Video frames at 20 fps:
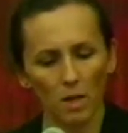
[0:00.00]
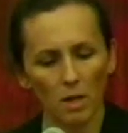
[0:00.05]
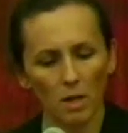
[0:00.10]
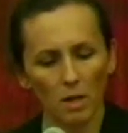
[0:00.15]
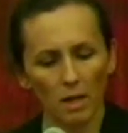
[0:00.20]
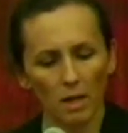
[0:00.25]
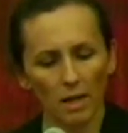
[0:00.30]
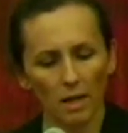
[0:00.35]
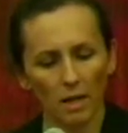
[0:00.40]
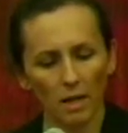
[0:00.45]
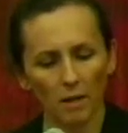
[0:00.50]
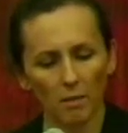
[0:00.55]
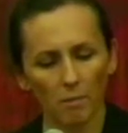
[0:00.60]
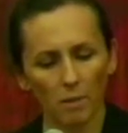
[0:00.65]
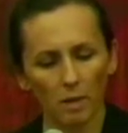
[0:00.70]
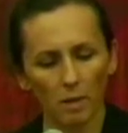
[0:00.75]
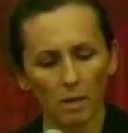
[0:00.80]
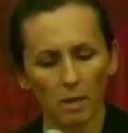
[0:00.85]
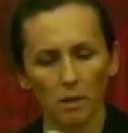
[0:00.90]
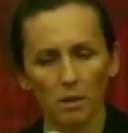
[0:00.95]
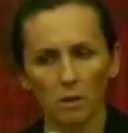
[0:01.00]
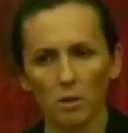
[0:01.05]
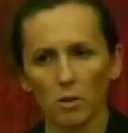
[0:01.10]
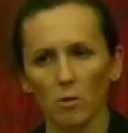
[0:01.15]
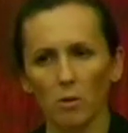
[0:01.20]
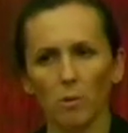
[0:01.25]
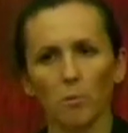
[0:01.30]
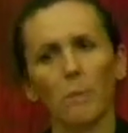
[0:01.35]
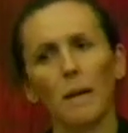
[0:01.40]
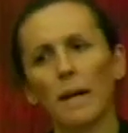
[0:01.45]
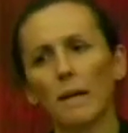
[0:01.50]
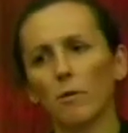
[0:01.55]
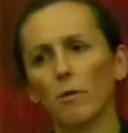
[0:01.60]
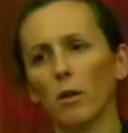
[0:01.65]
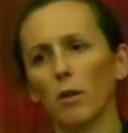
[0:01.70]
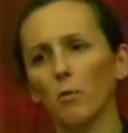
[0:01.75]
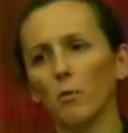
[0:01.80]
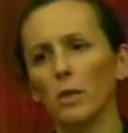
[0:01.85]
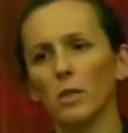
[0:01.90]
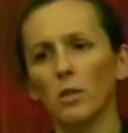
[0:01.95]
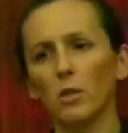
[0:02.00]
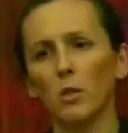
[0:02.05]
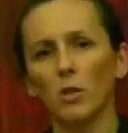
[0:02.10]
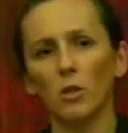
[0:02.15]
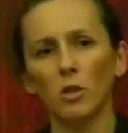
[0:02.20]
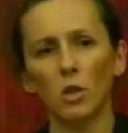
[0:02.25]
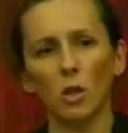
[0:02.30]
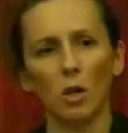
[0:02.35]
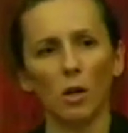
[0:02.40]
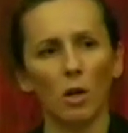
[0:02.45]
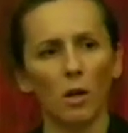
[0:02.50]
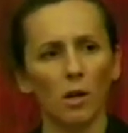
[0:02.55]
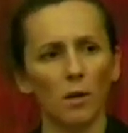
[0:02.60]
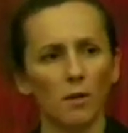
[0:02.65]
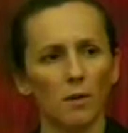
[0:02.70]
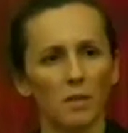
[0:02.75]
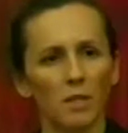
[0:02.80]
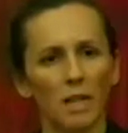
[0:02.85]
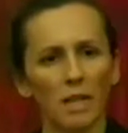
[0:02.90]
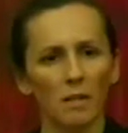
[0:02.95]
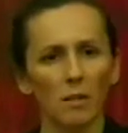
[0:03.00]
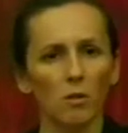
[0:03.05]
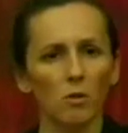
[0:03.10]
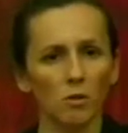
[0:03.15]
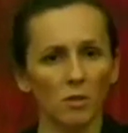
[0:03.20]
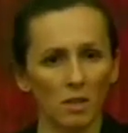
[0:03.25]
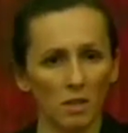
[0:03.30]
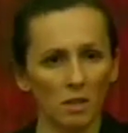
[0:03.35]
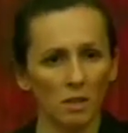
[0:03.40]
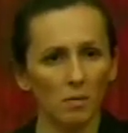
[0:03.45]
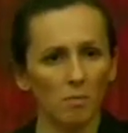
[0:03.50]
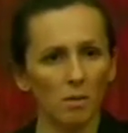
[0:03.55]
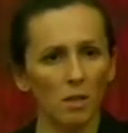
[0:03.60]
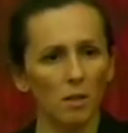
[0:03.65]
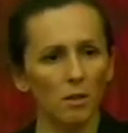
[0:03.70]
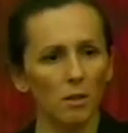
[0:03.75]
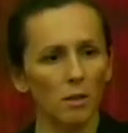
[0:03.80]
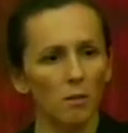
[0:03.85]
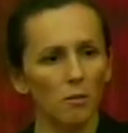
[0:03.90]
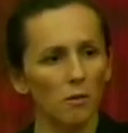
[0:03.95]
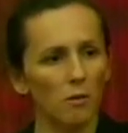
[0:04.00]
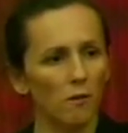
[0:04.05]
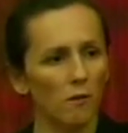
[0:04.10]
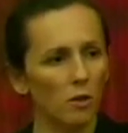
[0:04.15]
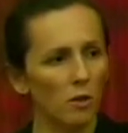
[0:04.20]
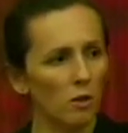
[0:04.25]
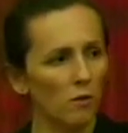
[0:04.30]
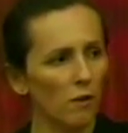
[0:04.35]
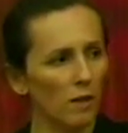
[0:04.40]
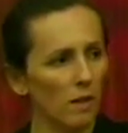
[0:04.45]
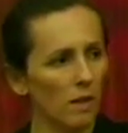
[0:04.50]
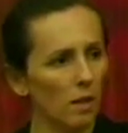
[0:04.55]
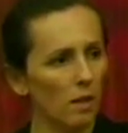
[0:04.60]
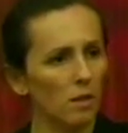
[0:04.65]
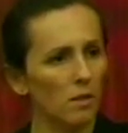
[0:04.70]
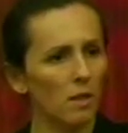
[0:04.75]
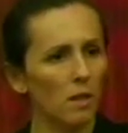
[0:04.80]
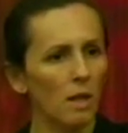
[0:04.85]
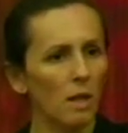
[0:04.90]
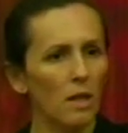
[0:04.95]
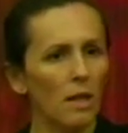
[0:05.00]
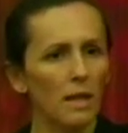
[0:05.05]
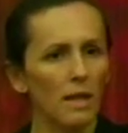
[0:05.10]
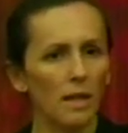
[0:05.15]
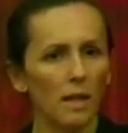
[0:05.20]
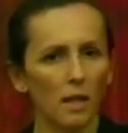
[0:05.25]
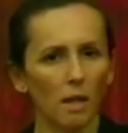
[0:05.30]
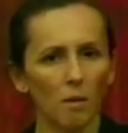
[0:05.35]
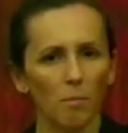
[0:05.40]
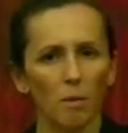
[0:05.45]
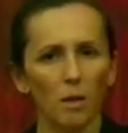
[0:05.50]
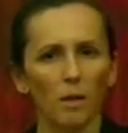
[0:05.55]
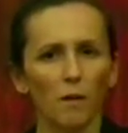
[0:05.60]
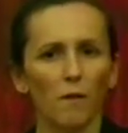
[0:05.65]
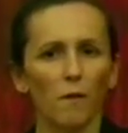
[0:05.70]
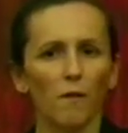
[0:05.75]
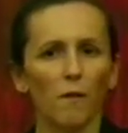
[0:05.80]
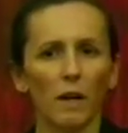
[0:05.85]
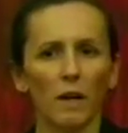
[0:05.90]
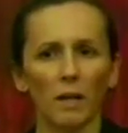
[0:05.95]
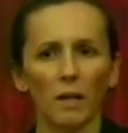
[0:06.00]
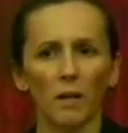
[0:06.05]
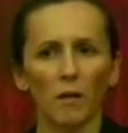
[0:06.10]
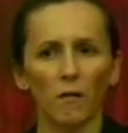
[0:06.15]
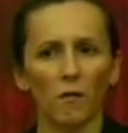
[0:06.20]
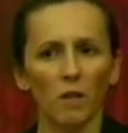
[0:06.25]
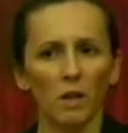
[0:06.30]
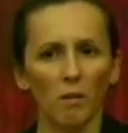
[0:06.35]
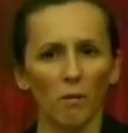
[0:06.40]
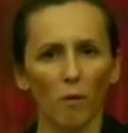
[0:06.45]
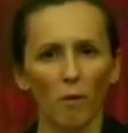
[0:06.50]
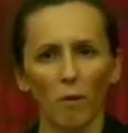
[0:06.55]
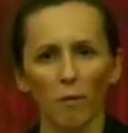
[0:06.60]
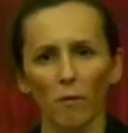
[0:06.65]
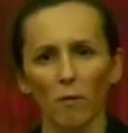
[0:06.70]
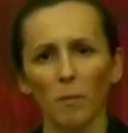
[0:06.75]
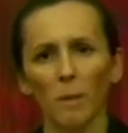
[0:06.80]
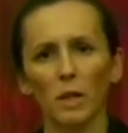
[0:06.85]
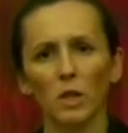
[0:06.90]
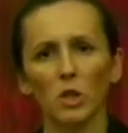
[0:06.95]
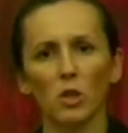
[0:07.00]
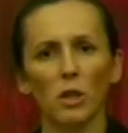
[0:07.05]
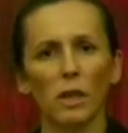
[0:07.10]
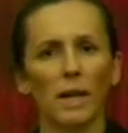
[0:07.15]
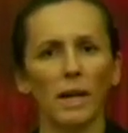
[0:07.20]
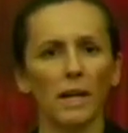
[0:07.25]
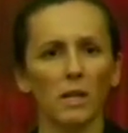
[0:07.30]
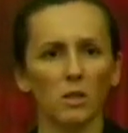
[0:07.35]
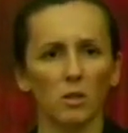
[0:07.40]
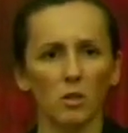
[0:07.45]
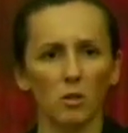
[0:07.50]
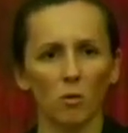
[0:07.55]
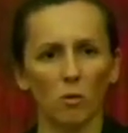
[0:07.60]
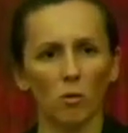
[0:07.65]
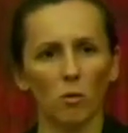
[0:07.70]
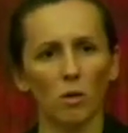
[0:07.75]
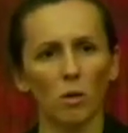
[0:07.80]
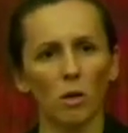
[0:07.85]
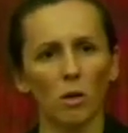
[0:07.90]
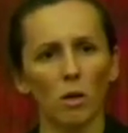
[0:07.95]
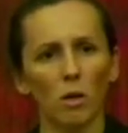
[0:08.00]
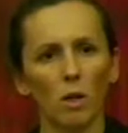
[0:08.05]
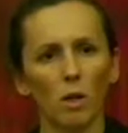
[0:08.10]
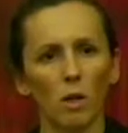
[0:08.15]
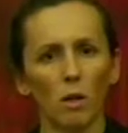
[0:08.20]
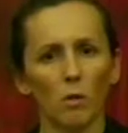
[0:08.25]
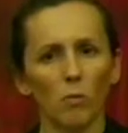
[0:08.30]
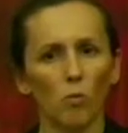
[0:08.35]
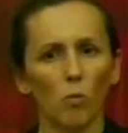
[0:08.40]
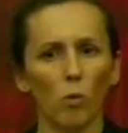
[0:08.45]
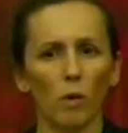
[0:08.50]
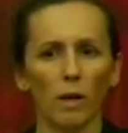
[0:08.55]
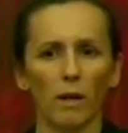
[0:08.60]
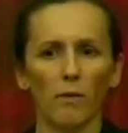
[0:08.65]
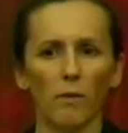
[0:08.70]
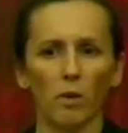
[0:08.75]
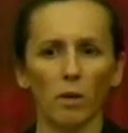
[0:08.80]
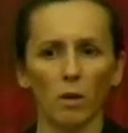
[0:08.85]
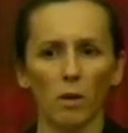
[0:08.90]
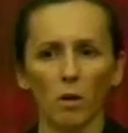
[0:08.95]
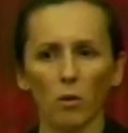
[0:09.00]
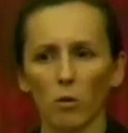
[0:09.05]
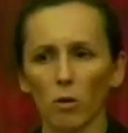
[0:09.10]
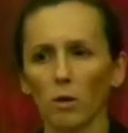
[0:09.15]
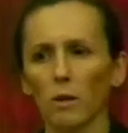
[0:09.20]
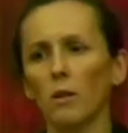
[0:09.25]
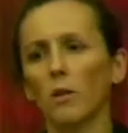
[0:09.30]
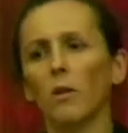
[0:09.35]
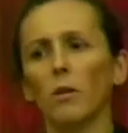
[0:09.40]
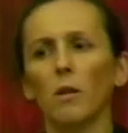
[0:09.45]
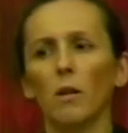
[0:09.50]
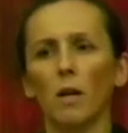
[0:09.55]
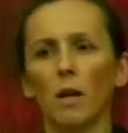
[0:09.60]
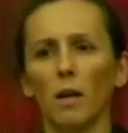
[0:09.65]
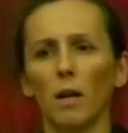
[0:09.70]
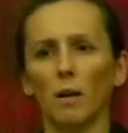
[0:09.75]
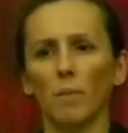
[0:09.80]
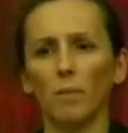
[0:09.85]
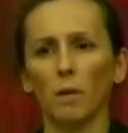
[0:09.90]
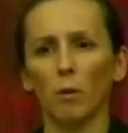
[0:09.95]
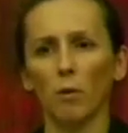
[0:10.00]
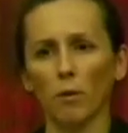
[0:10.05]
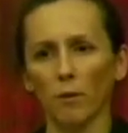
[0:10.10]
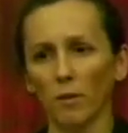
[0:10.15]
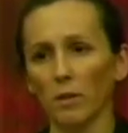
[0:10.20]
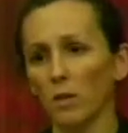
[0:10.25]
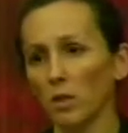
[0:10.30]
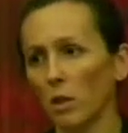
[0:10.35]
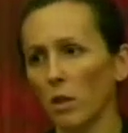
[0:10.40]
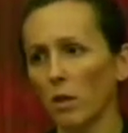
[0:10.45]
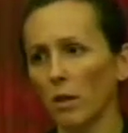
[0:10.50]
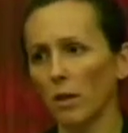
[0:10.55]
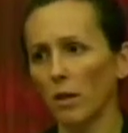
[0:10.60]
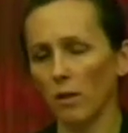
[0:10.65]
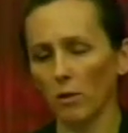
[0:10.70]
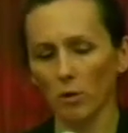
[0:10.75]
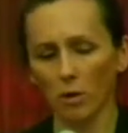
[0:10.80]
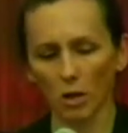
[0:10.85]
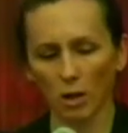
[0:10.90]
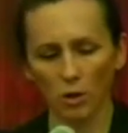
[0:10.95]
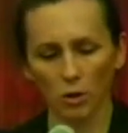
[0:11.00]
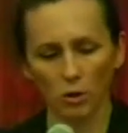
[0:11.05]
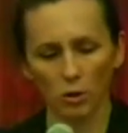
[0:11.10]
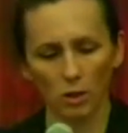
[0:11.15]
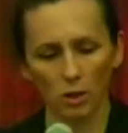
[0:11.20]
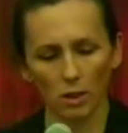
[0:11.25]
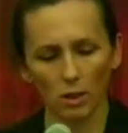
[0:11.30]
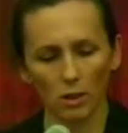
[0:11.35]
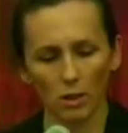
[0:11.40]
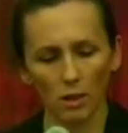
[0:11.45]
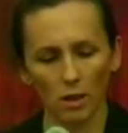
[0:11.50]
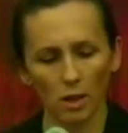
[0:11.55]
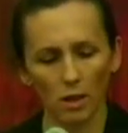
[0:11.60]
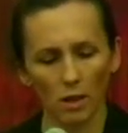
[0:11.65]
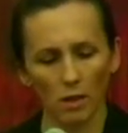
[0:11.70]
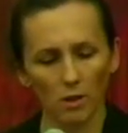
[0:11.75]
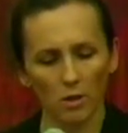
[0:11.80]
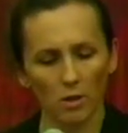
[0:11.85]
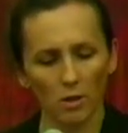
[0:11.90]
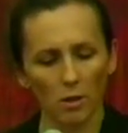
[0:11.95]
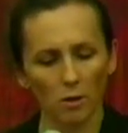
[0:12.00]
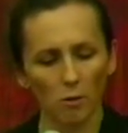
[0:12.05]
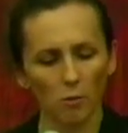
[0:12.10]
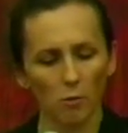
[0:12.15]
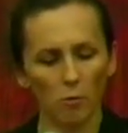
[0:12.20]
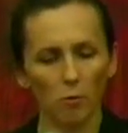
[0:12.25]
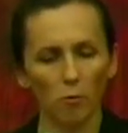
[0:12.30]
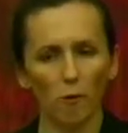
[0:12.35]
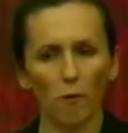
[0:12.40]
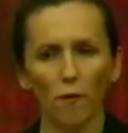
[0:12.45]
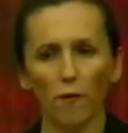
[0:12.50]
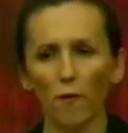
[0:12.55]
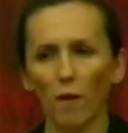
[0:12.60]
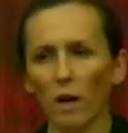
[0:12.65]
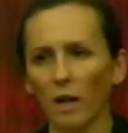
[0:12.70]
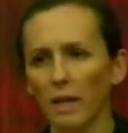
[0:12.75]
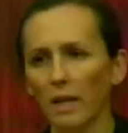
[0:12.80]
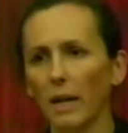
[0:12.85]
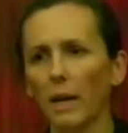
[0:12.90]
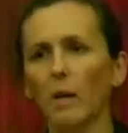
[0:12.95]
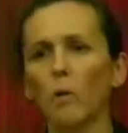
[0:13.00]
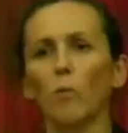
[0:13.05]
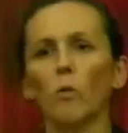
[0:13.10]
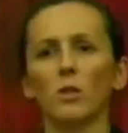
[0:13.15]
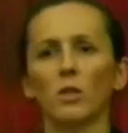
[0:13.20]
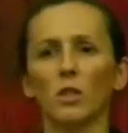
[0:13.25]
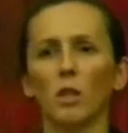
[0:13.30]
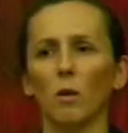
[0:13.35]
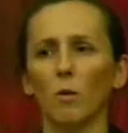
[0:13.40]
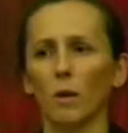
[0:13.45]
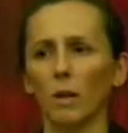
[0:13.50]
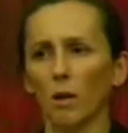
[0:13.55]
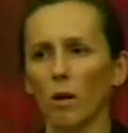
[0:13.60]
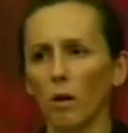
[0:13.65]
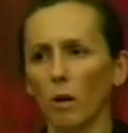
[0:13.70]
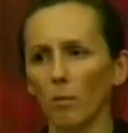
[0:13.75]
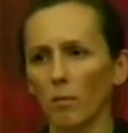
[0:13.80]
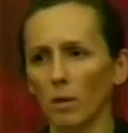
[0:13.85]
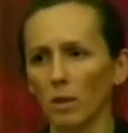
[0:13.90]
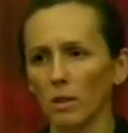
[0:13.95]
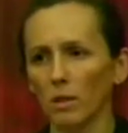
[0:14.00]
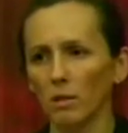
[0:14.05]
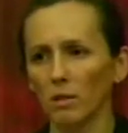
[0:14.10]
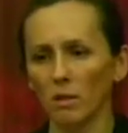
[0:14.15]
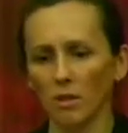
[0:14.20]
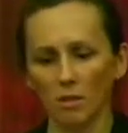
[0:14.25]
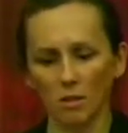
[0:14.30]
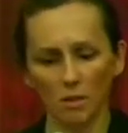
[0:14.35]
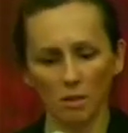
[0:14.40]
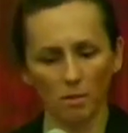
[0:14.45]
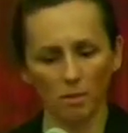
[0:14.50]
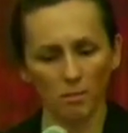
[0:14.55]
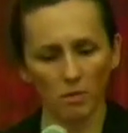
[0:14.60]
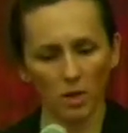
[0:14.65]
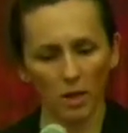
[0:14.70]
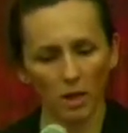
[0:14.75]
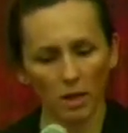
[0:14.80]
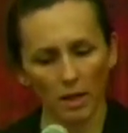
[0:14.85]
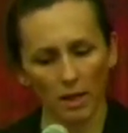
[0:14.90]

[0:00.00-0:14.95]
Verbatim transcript: It can mean doing background research on the technical systems that are used for surveillance. It can mean filing Freedom of Information Acts or whatever the local equivalents are in other countries, to find out what's going on with these systems.